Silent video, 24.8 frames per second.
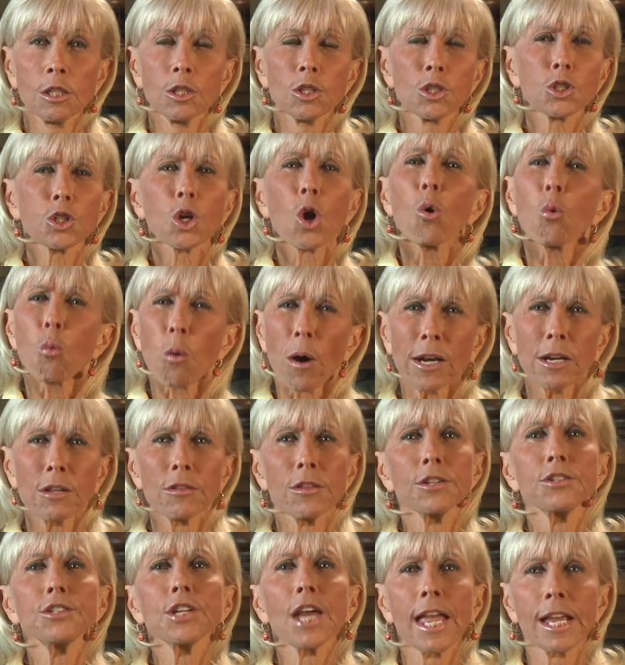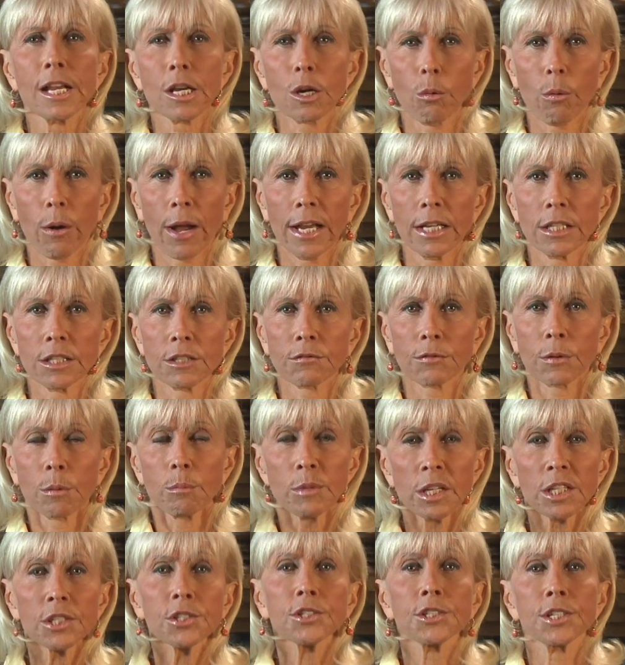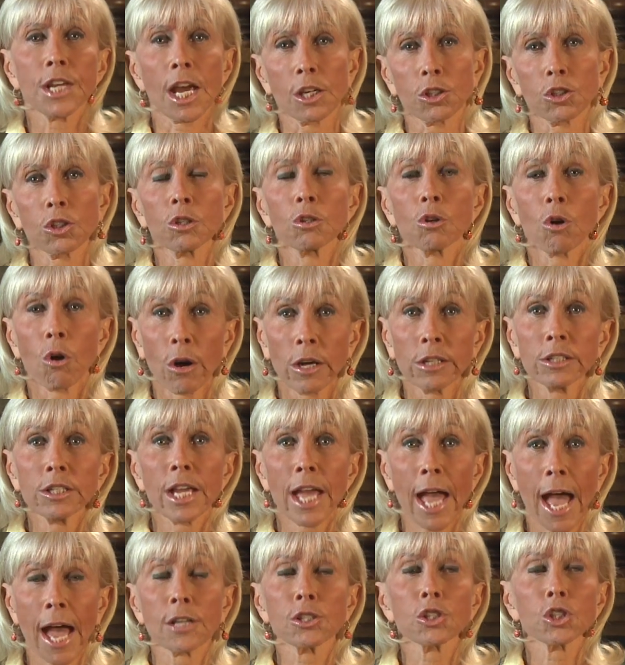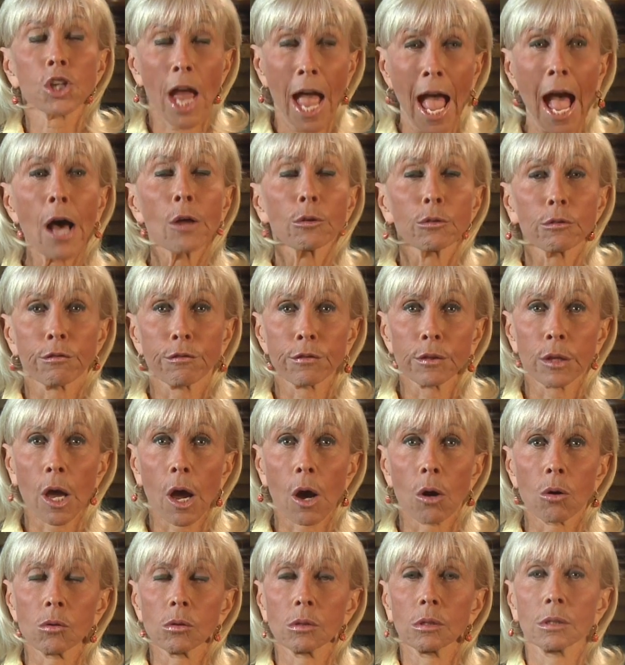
So what are the takeaways from this session on cash outflow?